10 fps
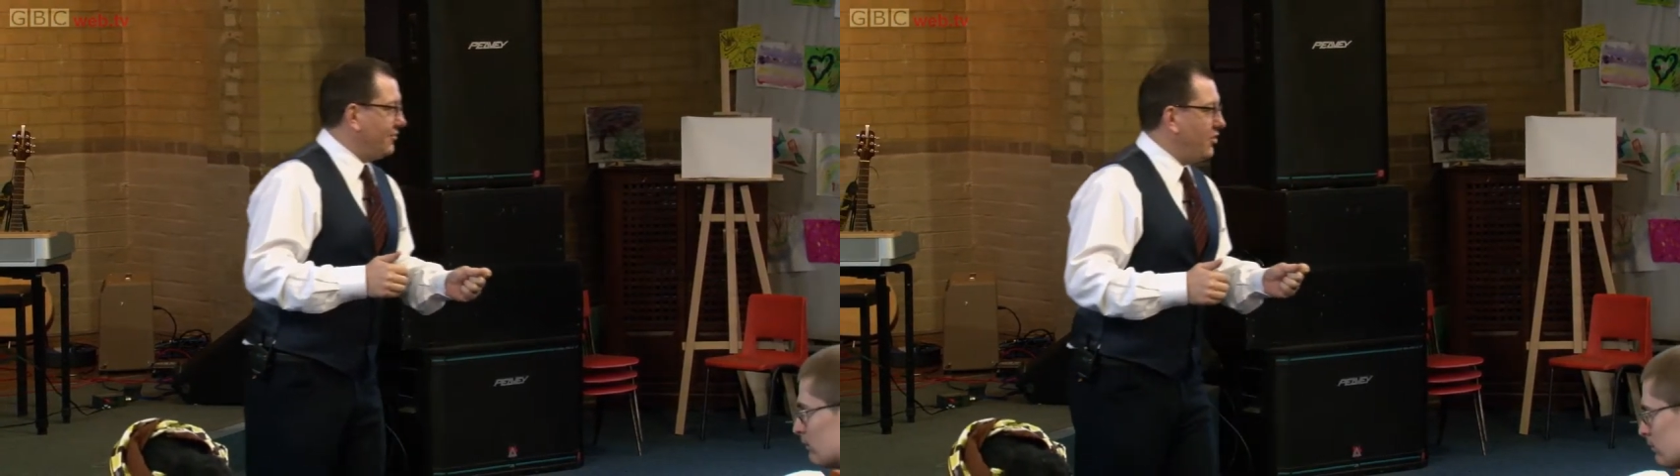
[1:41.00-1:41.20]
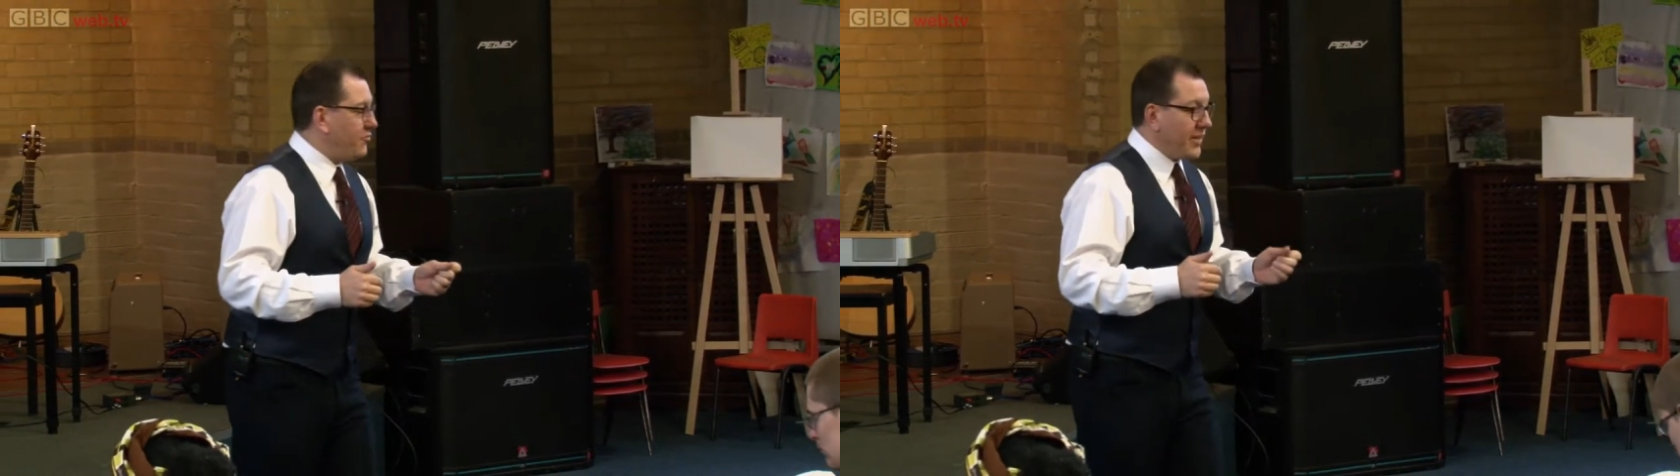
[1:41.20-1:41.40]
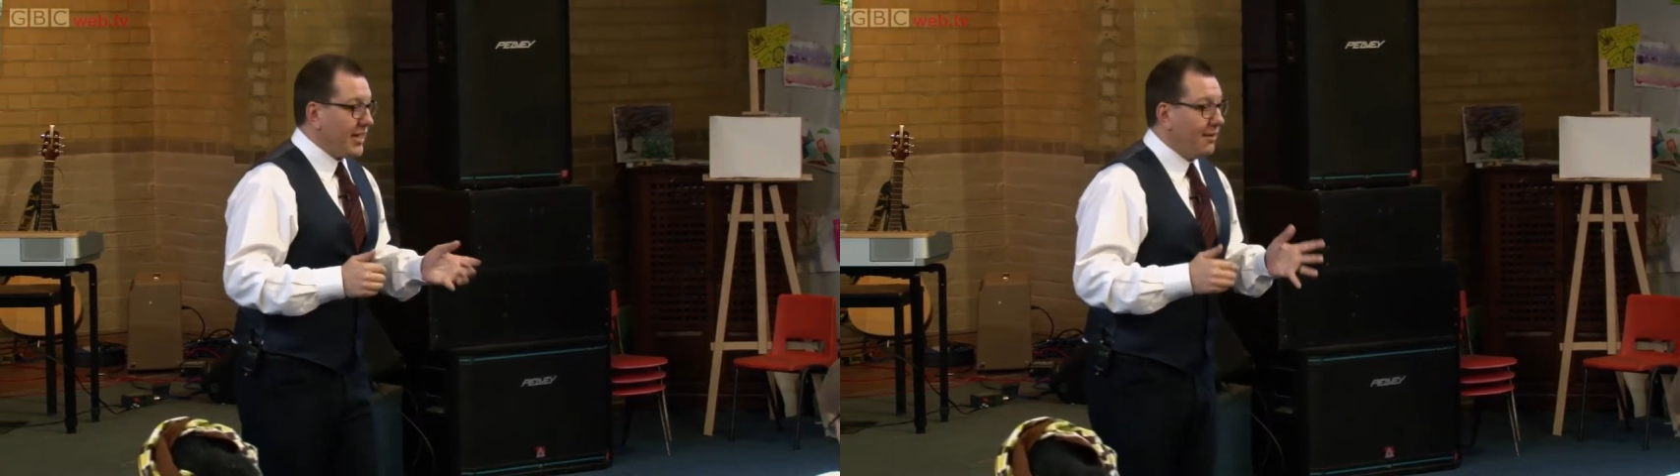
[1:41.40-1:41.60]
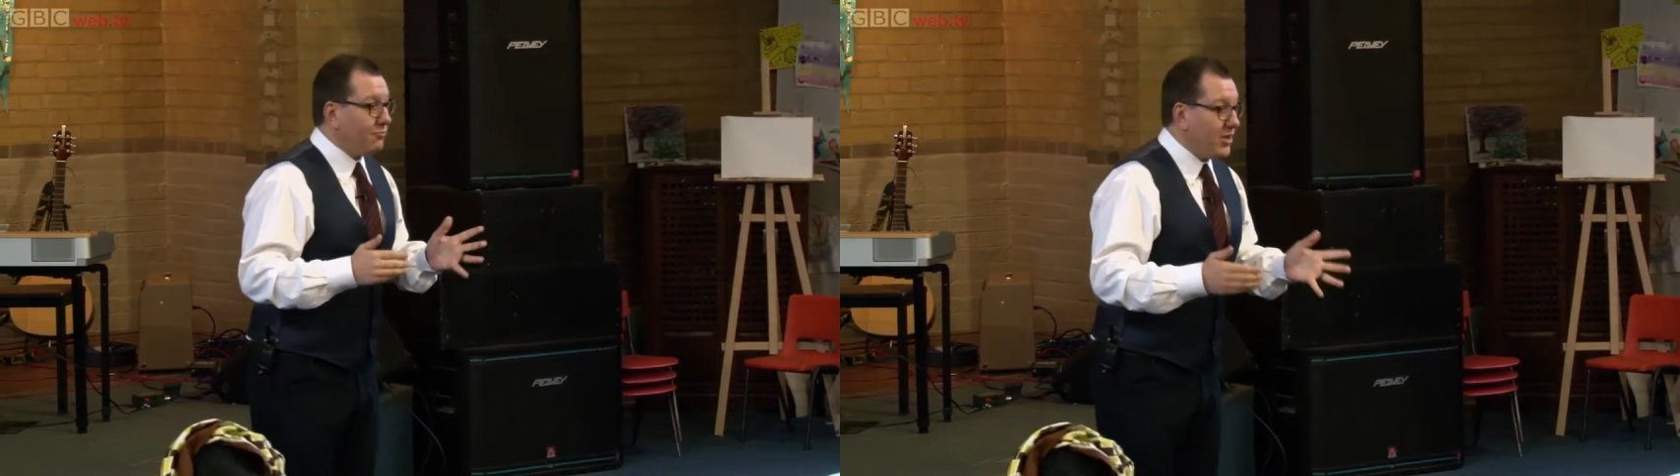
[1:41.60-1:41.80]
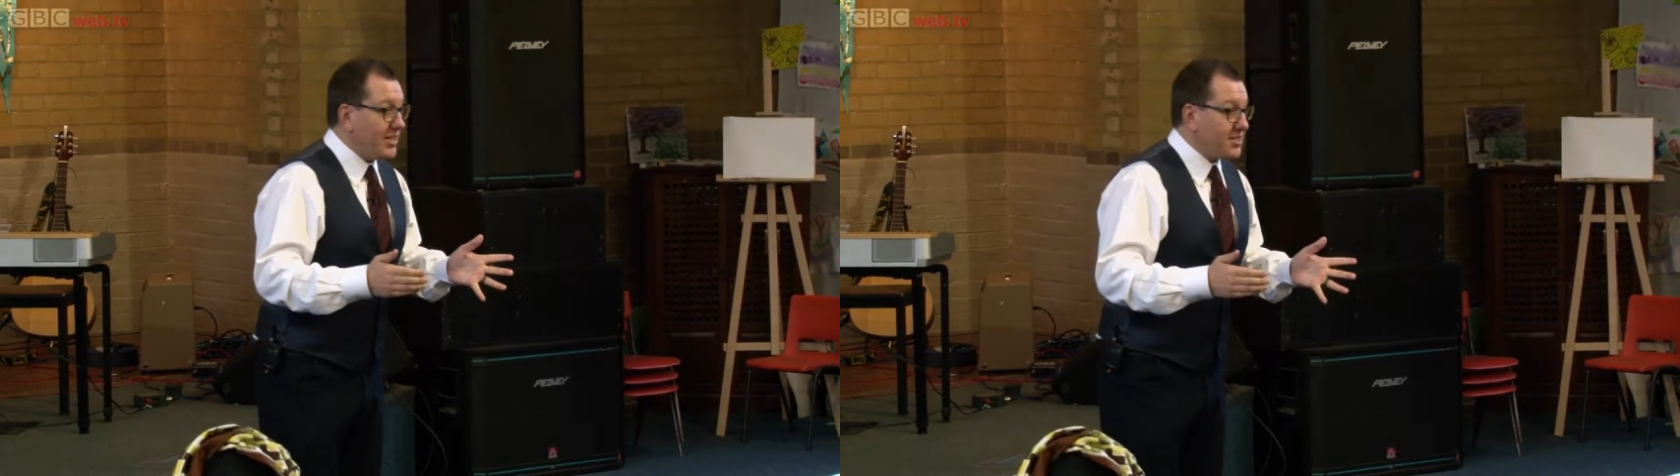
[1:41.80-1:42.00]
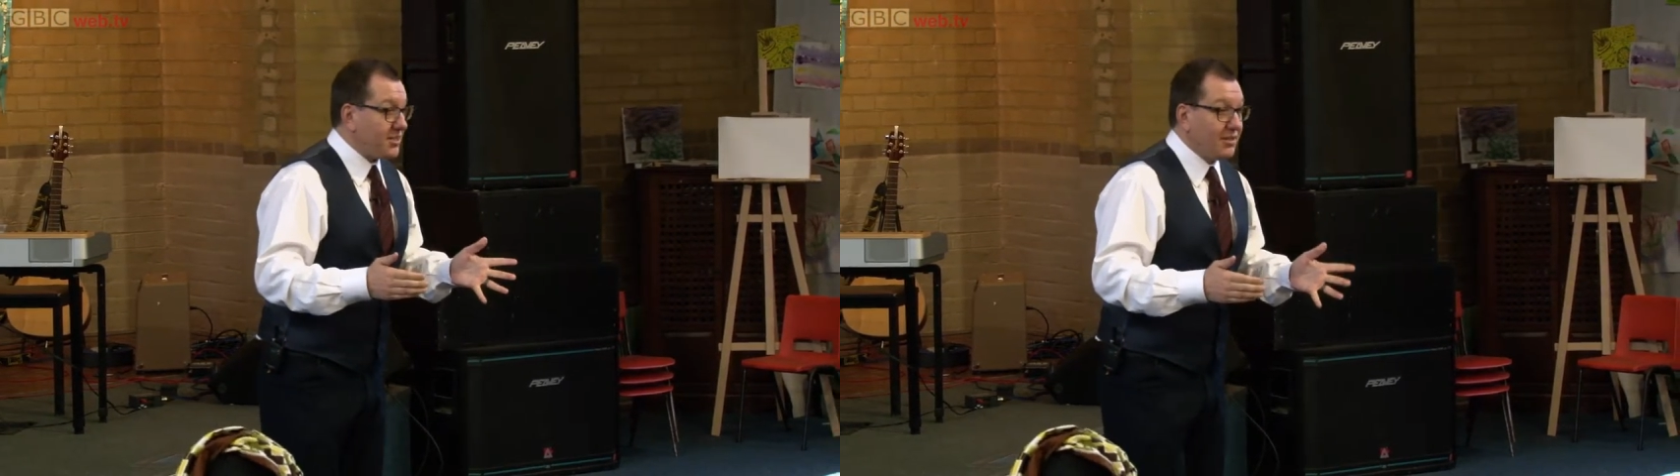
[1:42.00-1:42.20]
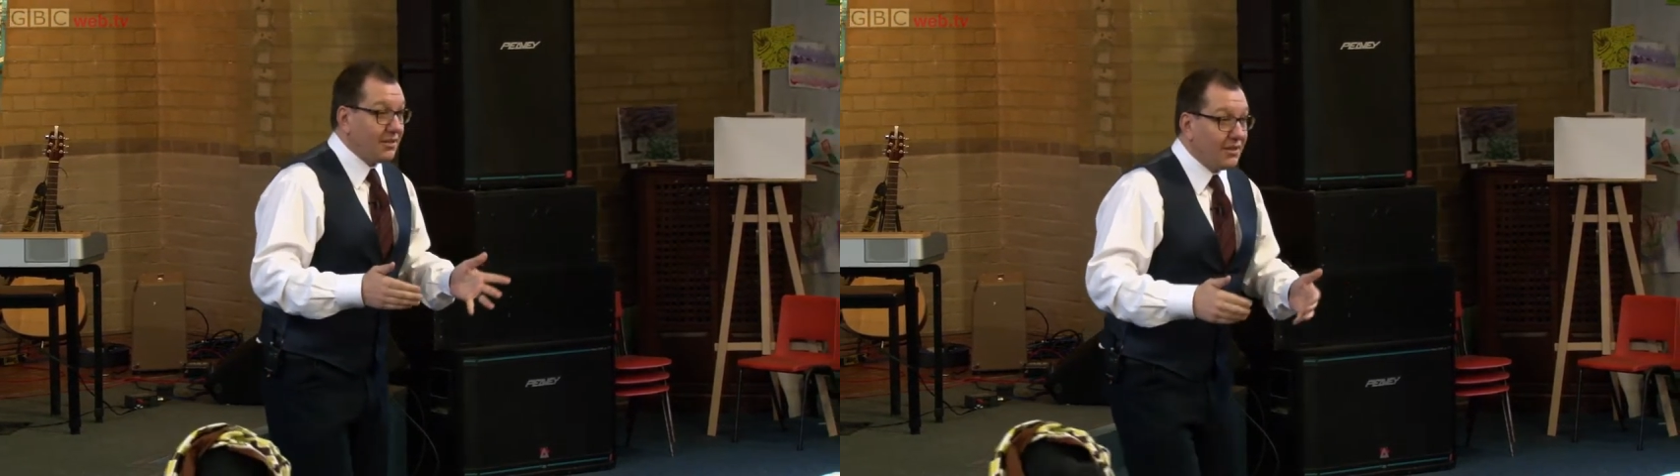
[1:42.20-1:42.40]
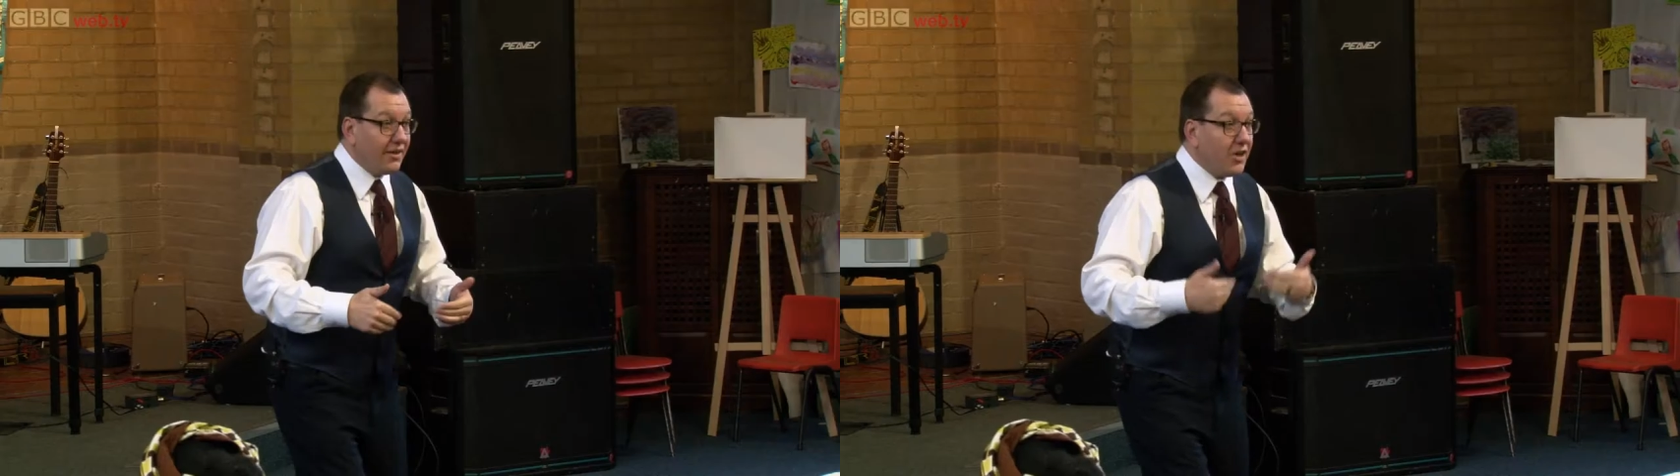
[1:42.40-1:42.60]
We've become risk
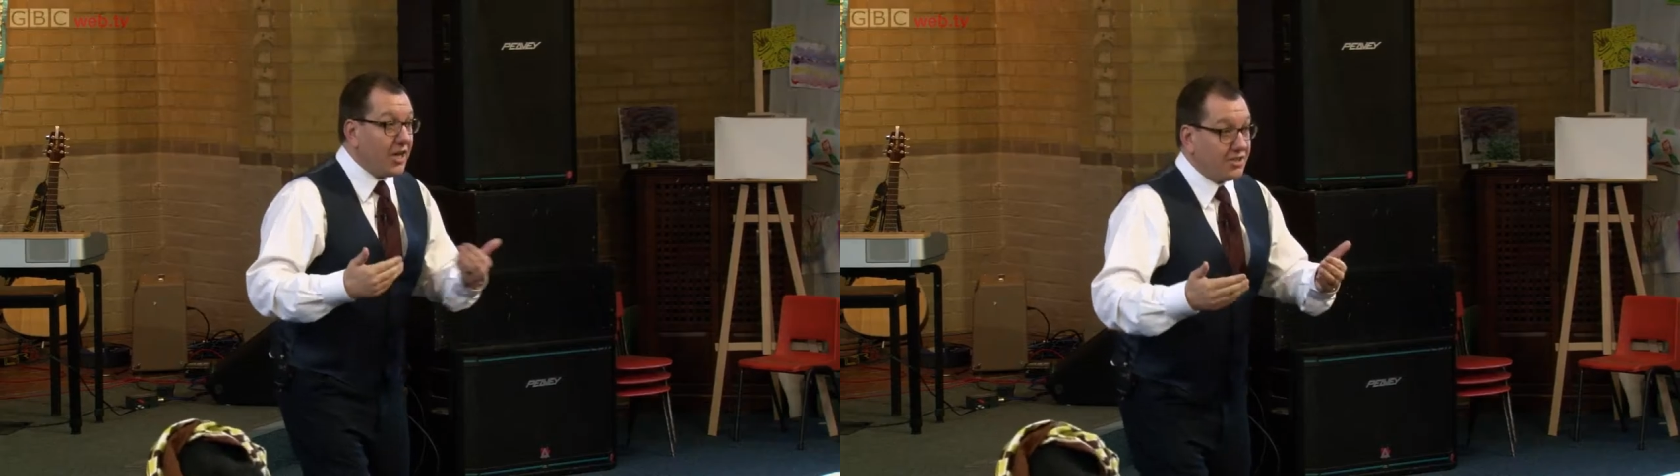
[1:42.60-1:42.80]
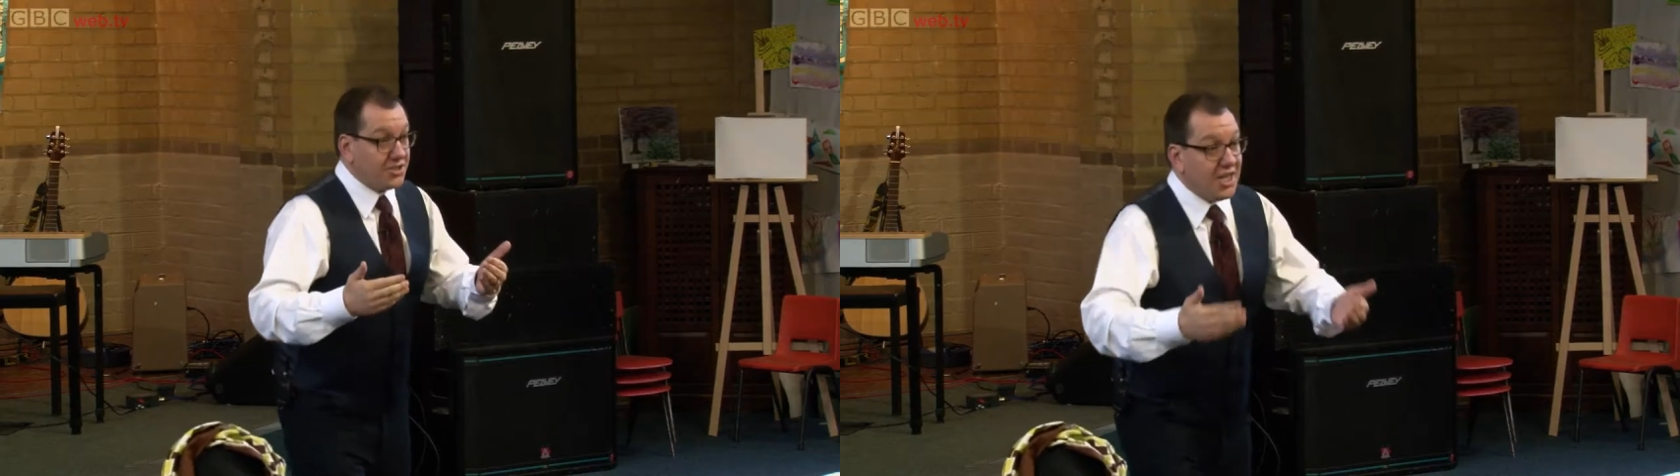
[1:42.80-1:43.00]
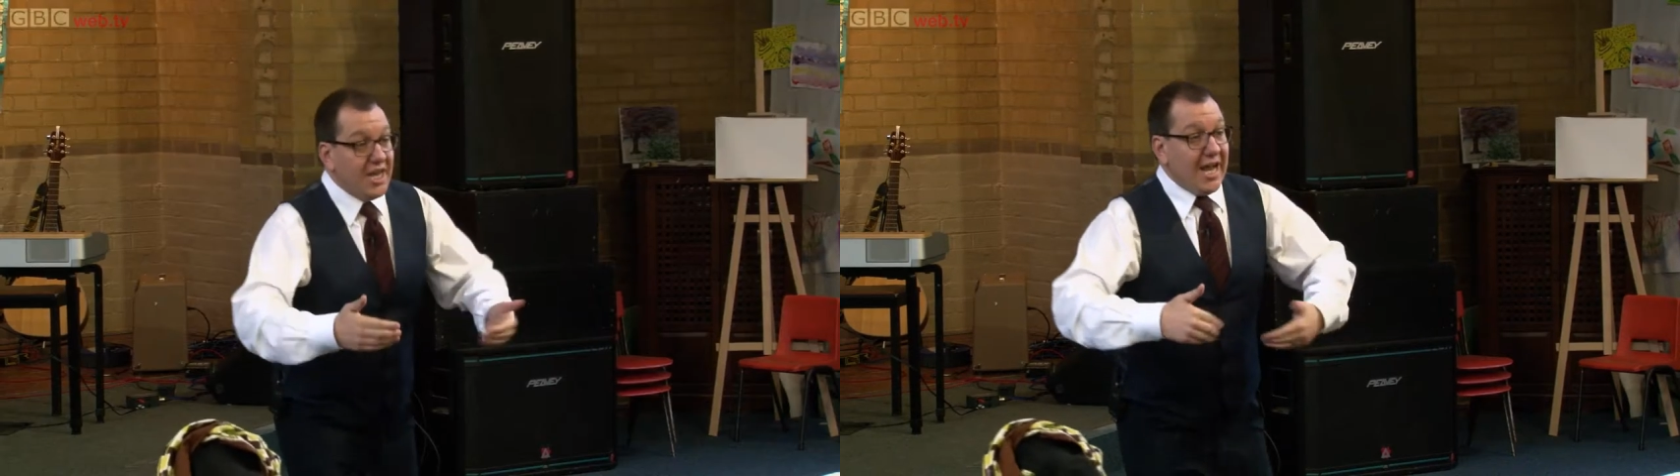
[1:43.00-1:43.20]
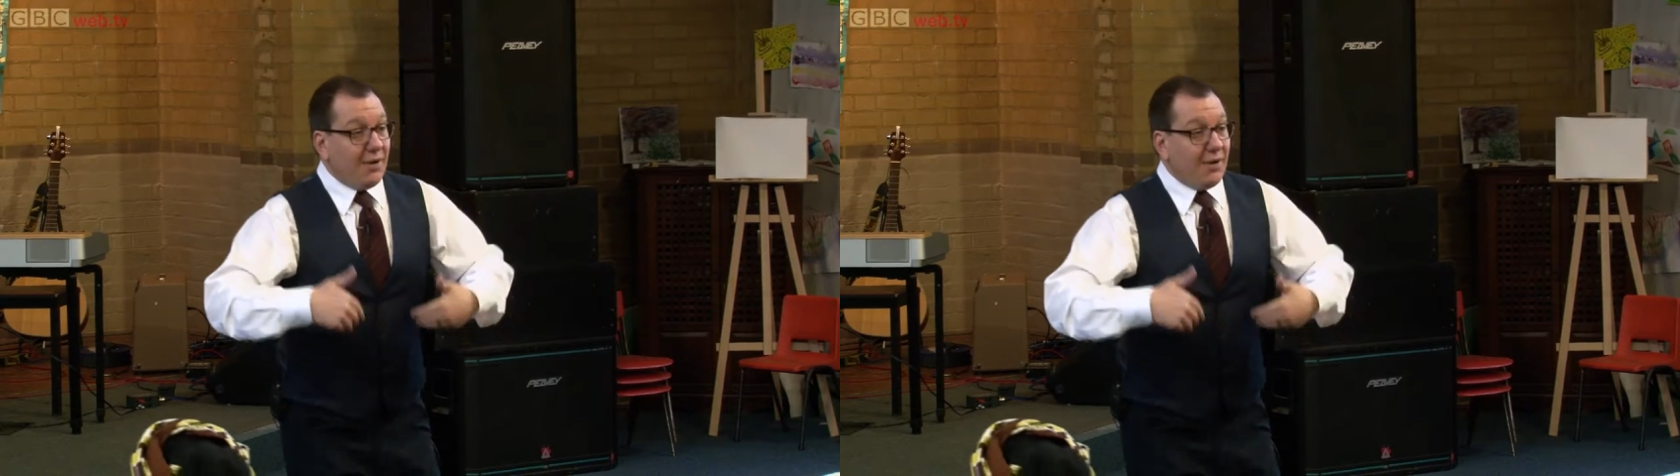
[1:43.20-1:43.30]
averse.